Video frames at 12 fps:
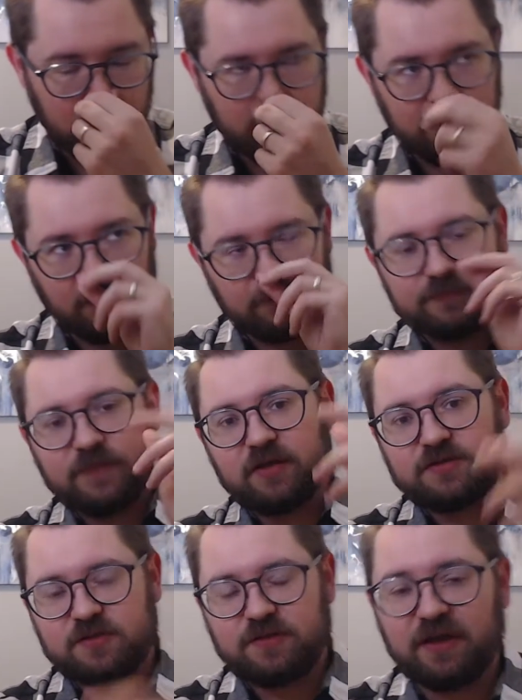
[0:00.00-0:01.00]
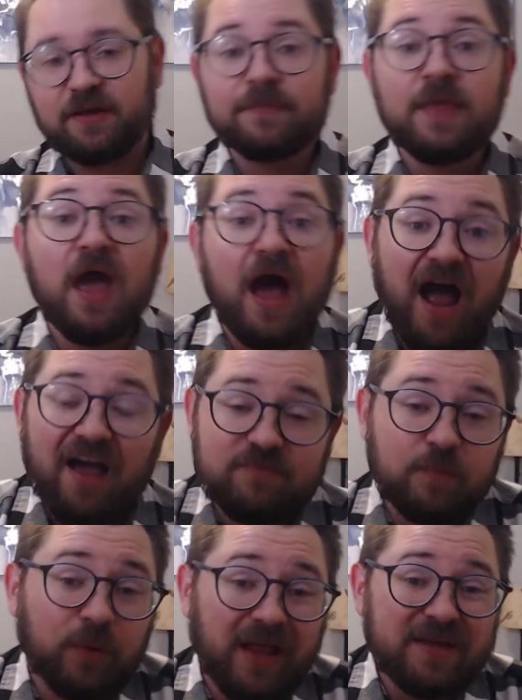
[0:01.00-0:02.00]
So here's the thing. I've
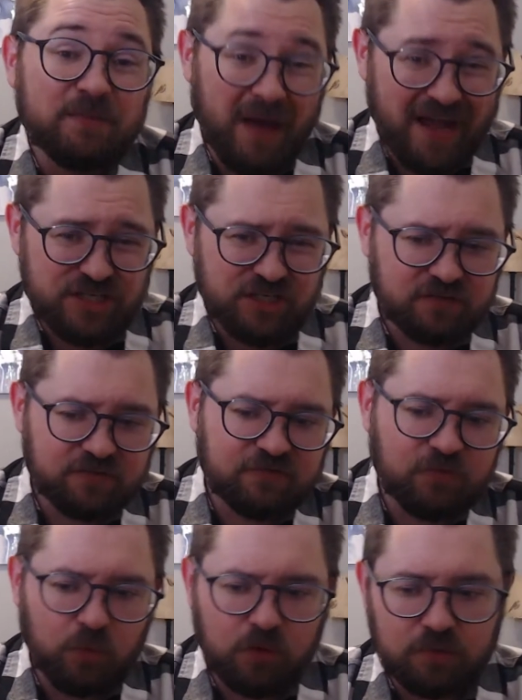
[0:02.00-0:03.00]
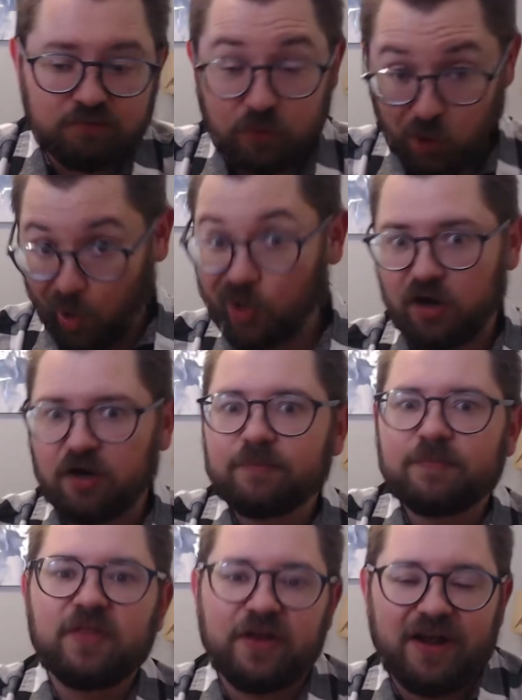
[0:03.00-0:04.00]
been playing Magic for longer
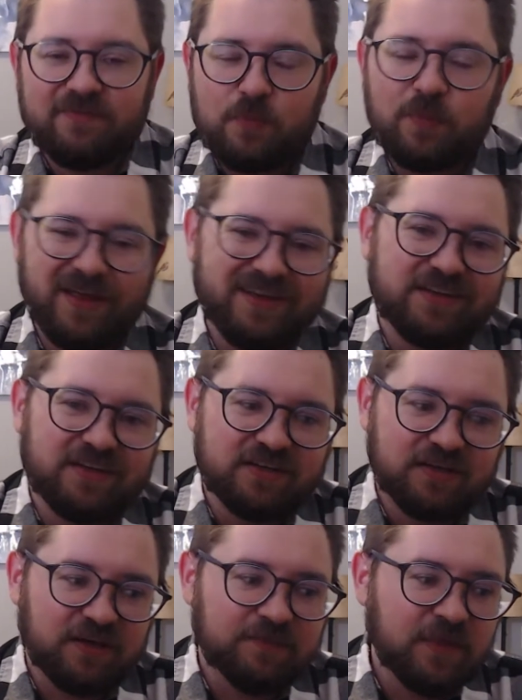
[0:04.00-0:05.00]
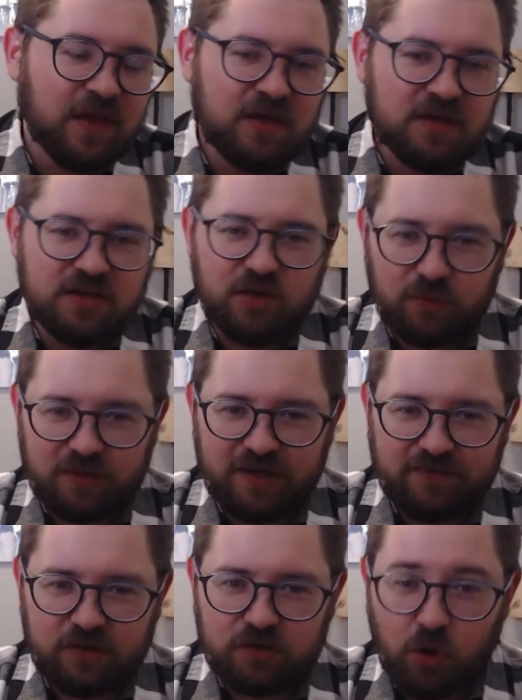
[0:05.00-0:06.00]
than I've been playing D&D. You don't really
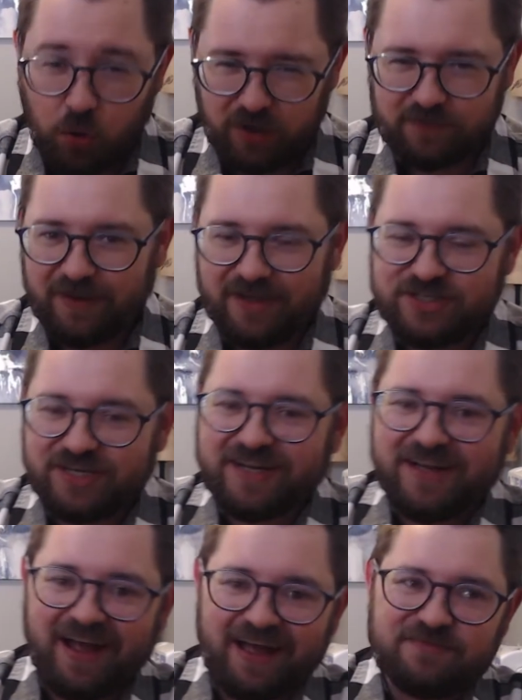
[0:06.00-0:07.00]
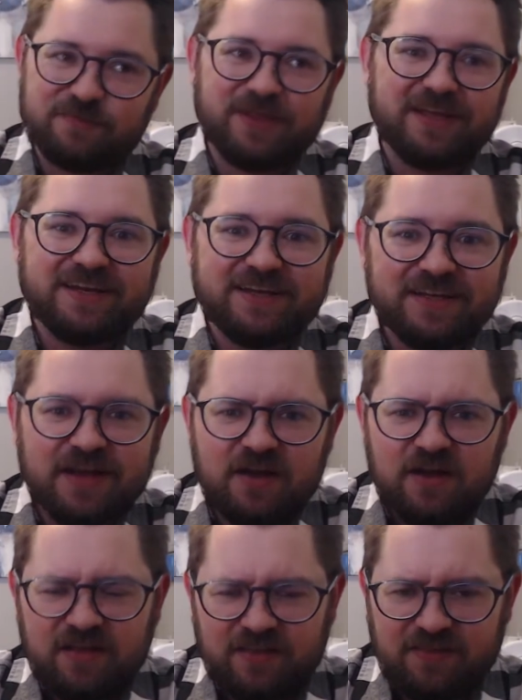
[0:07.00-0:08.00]
ever quit Magic. I've played it
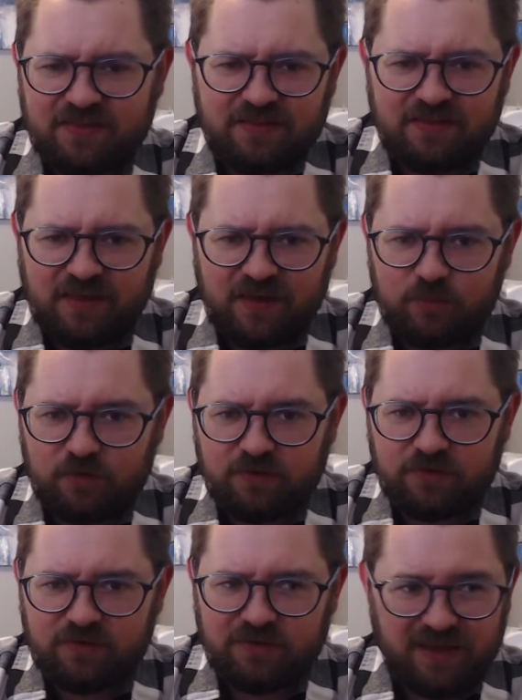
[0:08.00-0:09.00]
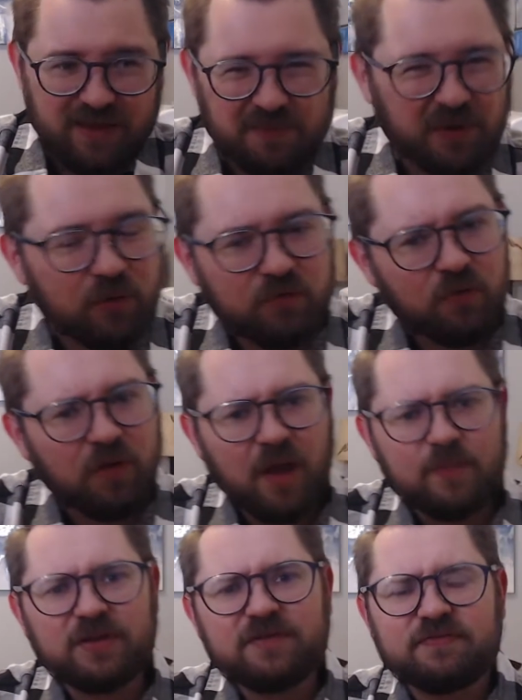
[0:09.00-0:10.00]
since I was in middle school, I
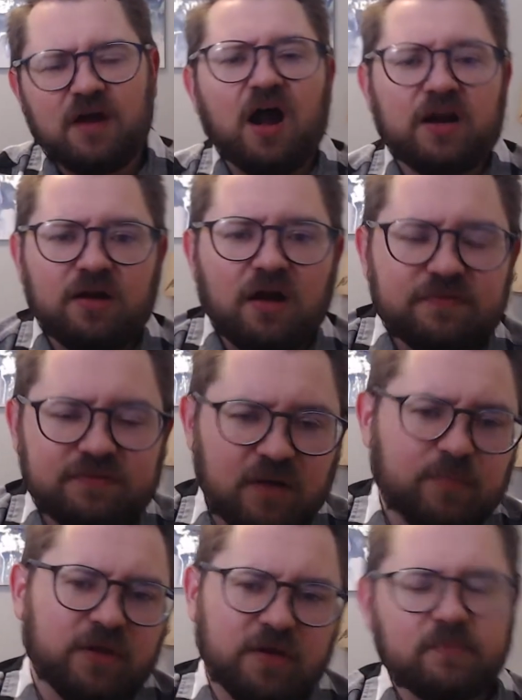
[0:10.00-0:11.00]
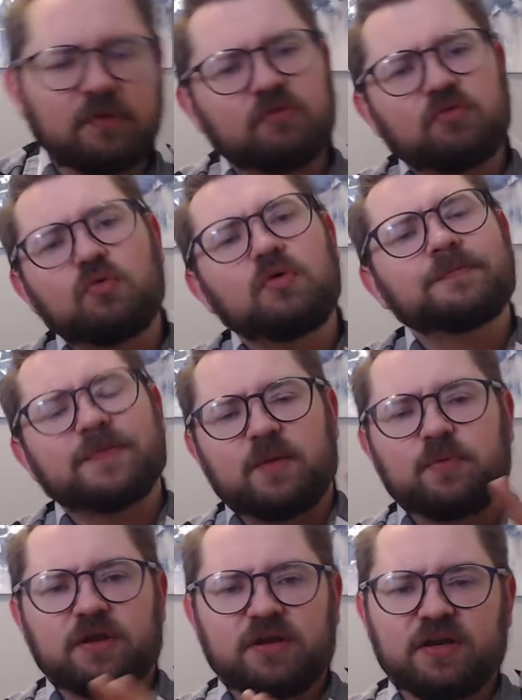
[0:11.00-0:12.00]
believe, on and off. I played it in middle school, I
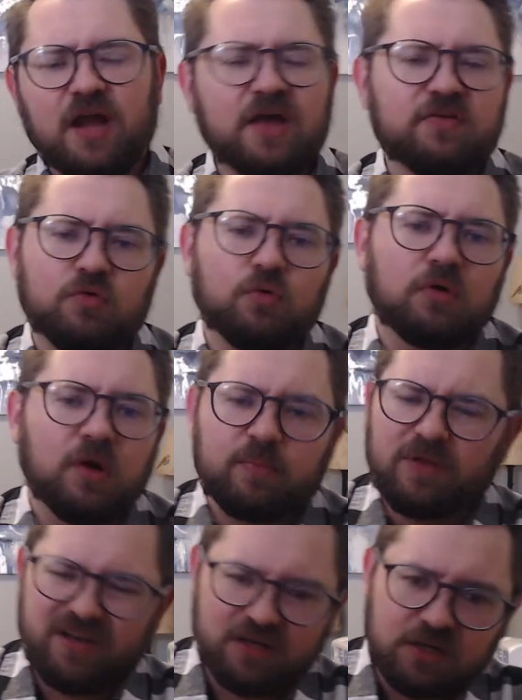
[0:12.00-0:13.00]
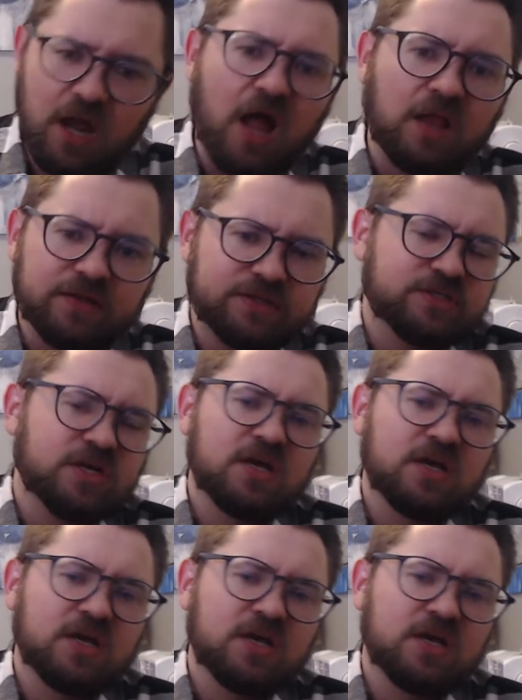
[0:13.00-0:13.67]
played it in high school, I played it in college,